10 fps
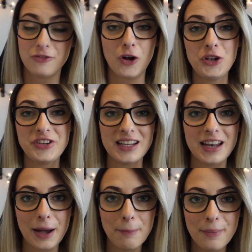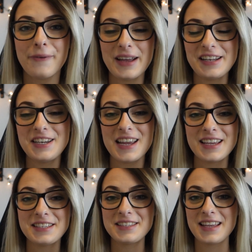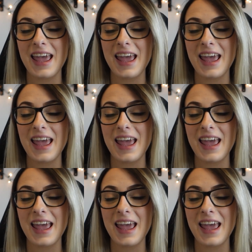Voltilam, which is